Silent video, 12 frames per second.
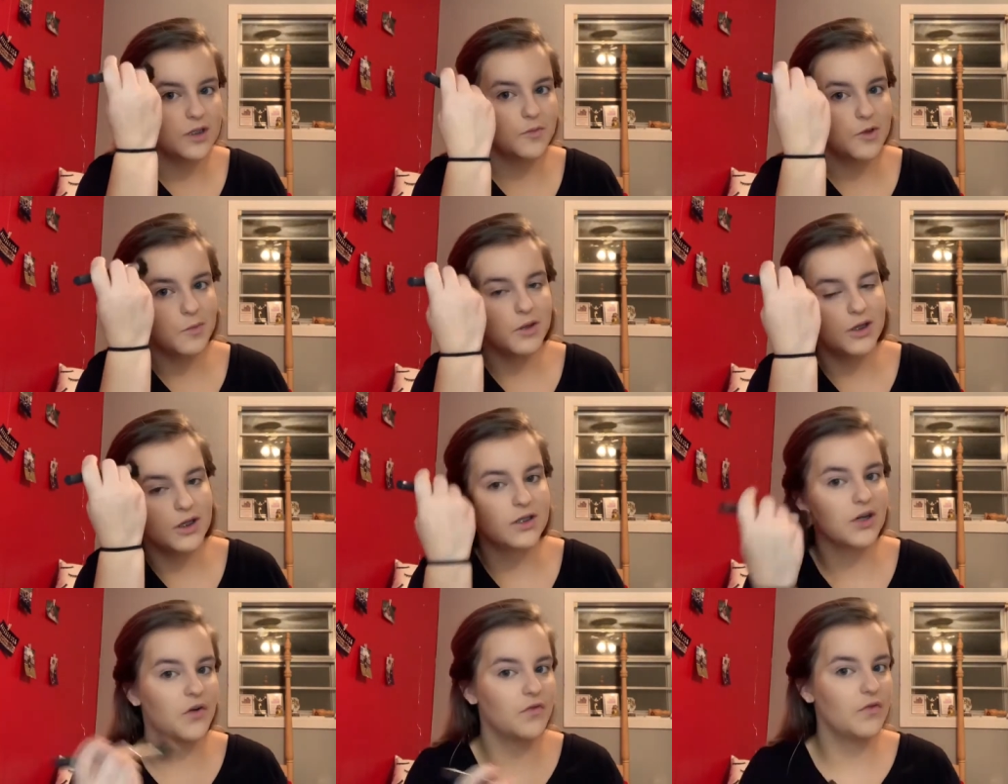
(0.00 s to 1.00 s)
I'm going to blend this
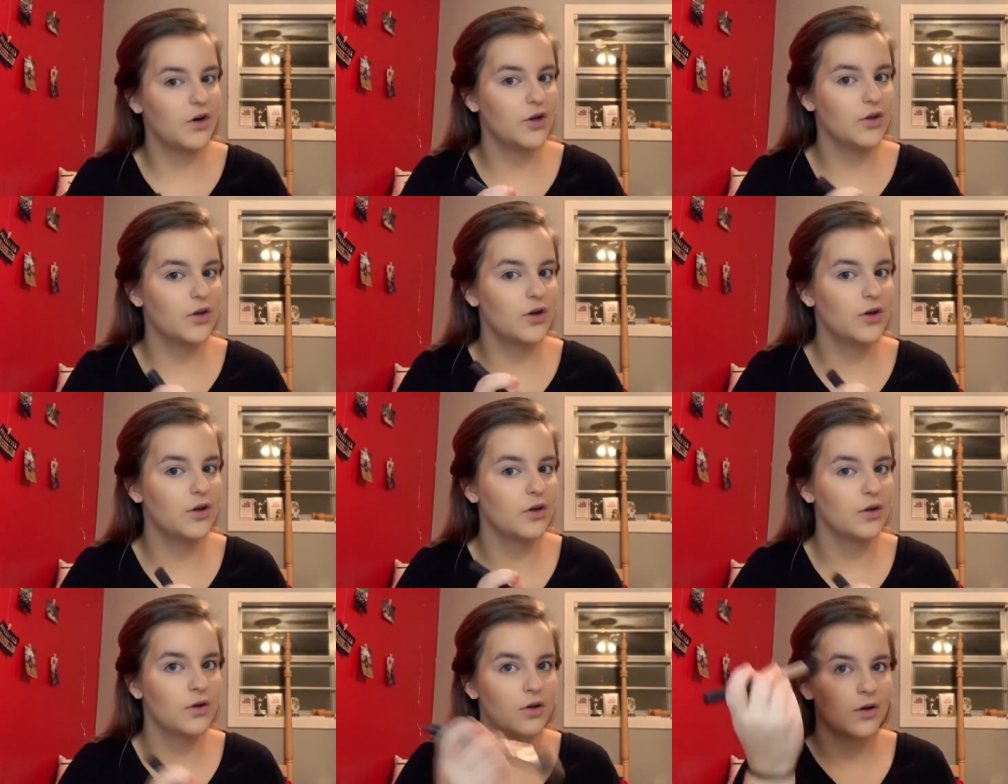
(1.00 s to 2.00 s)
out further.
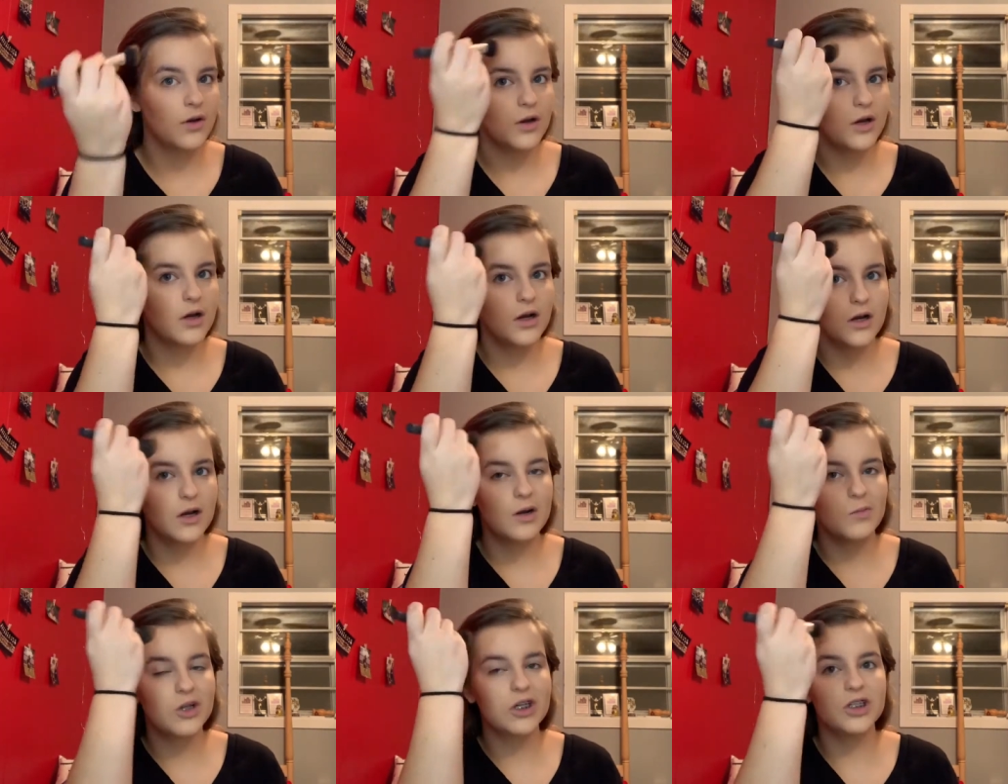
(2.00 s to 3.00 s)

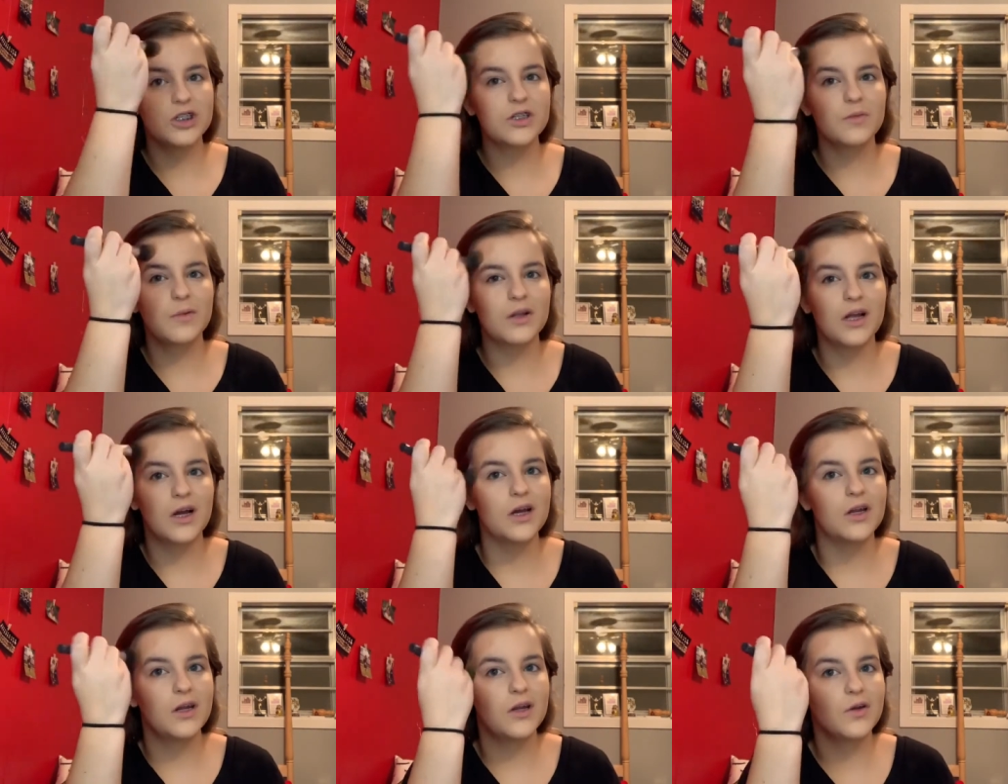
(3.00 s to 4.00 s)
I'm really just
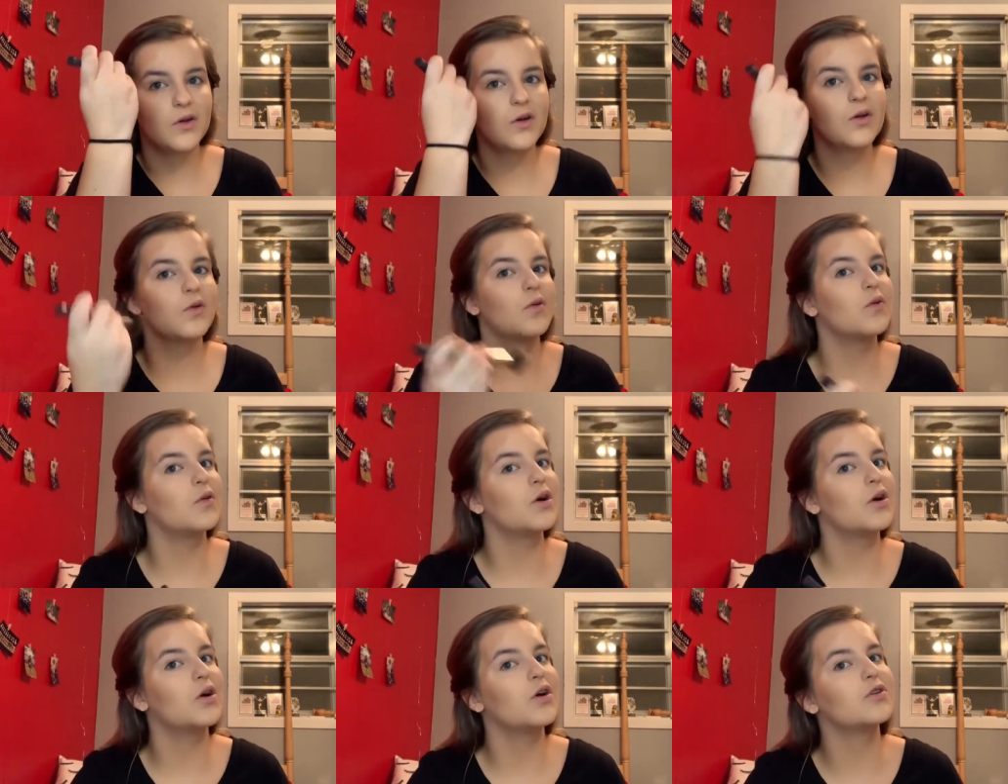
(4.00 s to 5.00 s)
applying it
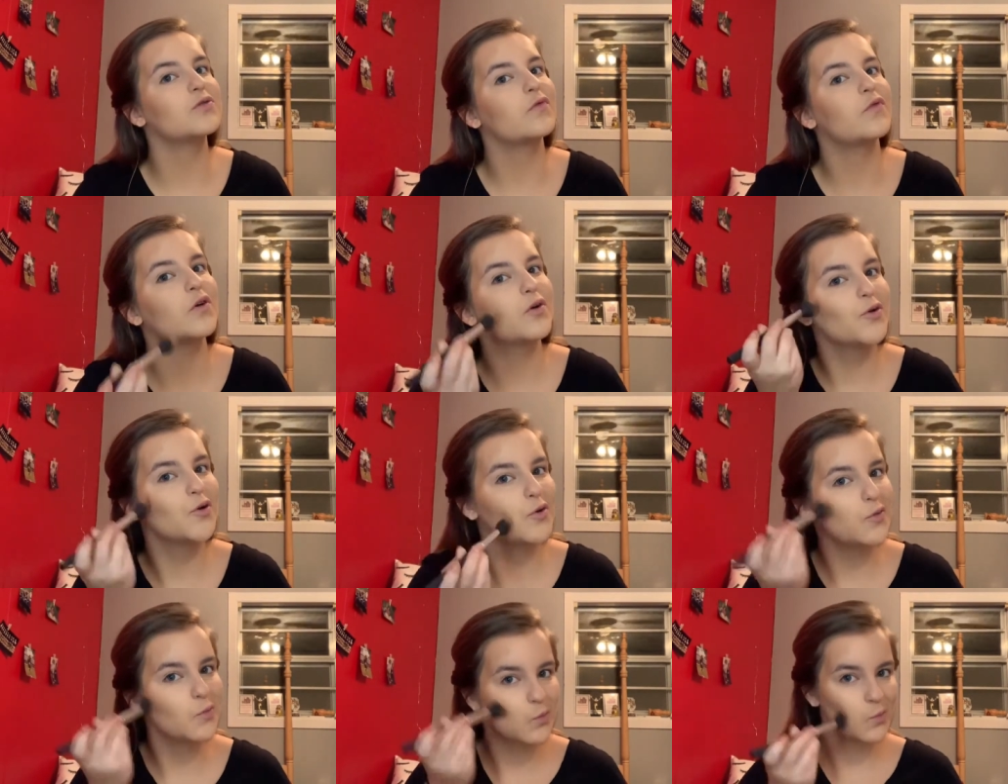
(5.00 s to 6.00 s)
as of right now.